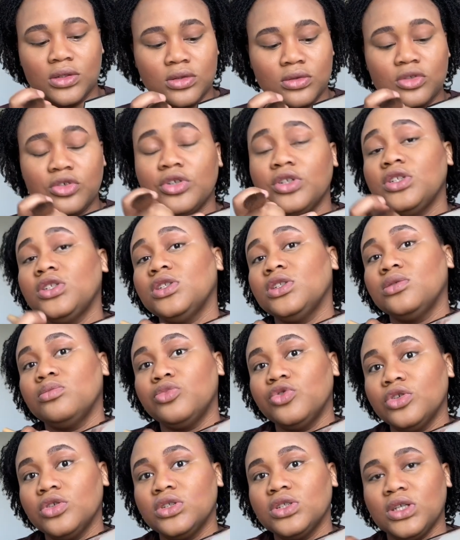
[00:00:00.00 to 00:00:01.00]
Sorry, this is
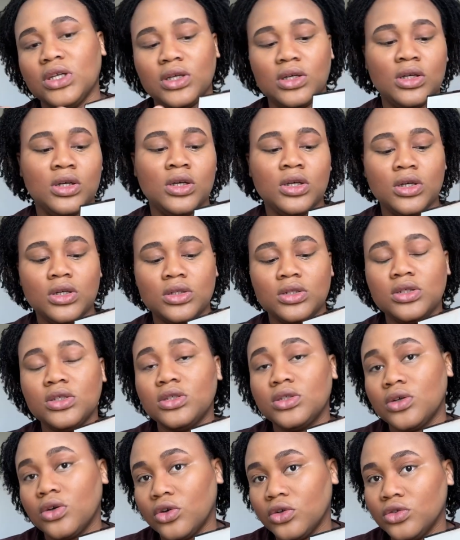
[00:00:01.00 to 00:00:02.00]
bronzer. This is
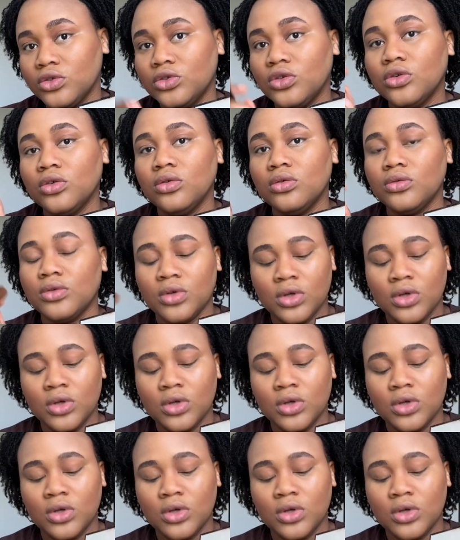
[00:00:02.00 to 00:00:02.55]
contour.